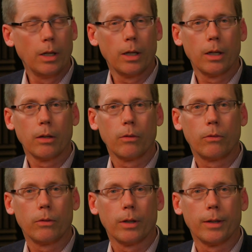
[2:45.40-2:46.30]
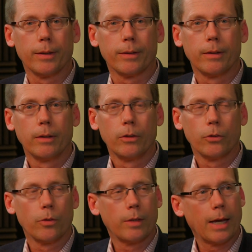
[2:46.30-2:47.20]
And uh,
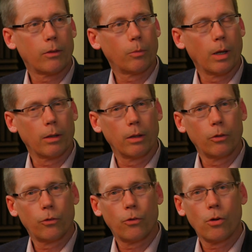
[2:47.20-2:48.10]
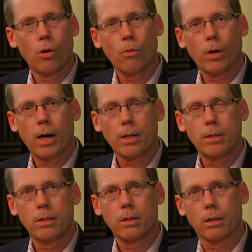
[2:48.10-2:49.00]
so that's, uh, there's no
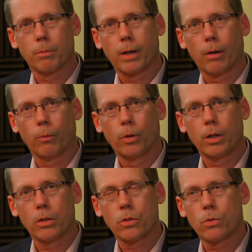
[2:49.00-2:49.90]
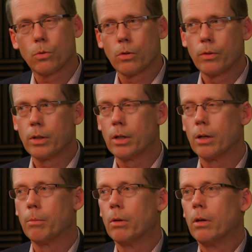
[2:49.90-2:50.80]
idea about what is sort of the,
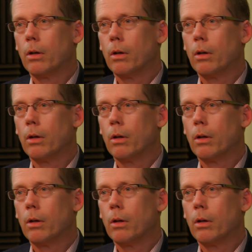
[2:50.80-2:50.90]
um,